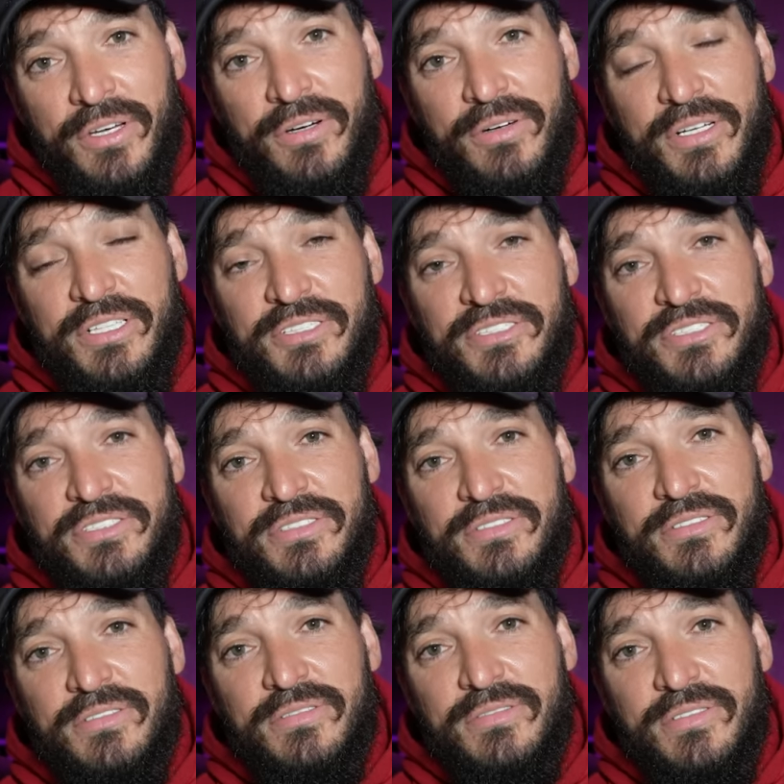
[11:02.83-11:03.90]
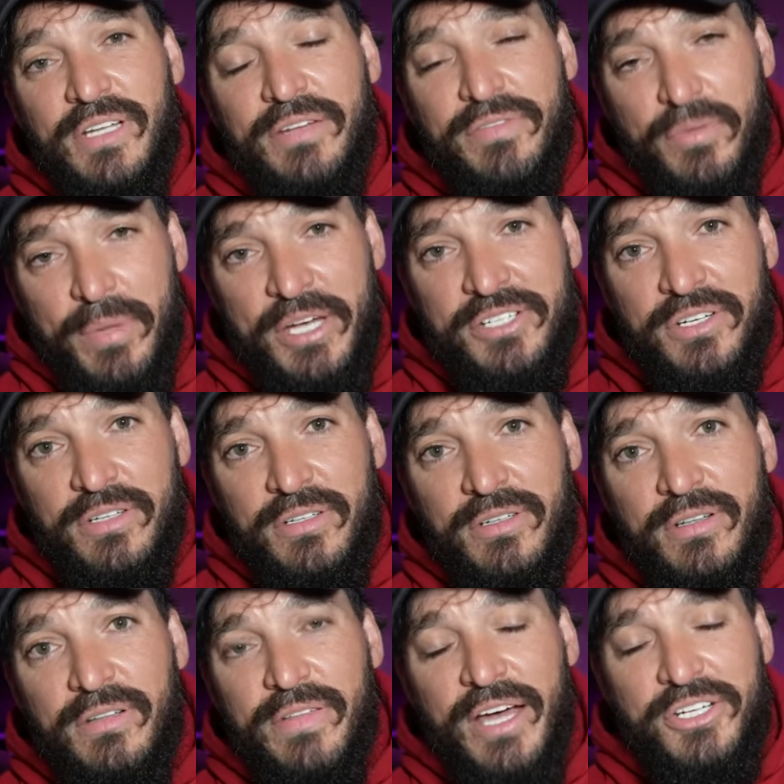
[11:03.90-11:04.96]
you is information
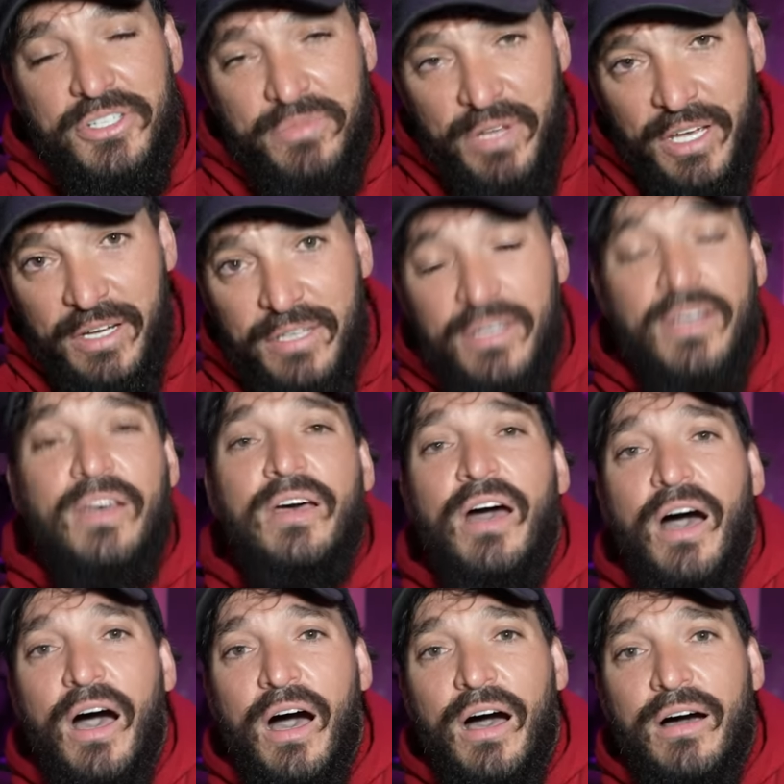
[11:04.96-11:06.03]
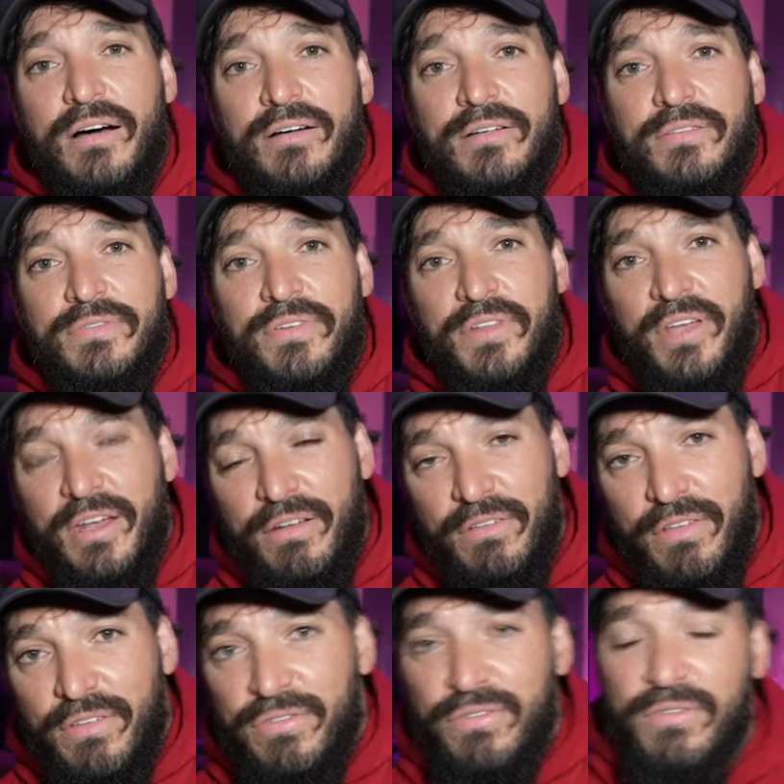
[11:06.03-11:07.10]
that you need for the end of
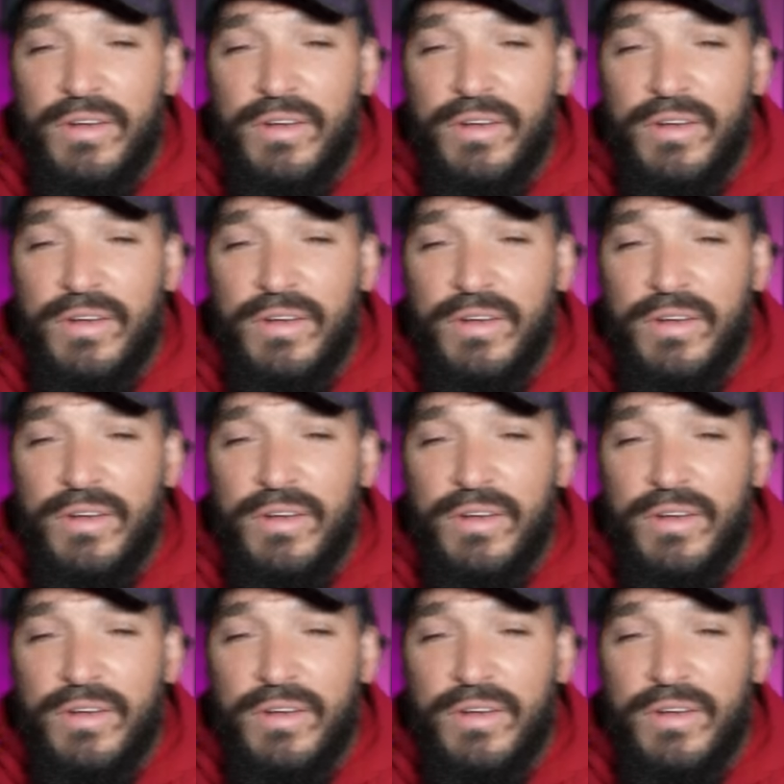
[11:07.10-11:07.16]
this.